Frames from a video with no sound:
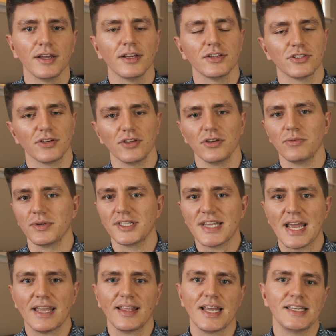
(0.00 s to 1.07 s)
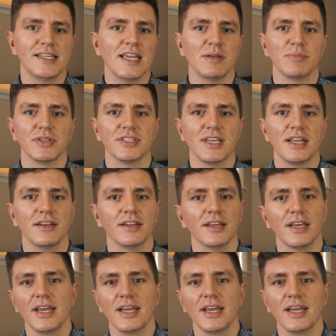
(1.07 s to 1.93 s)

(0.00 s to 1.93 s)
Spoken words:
So you would take that 10%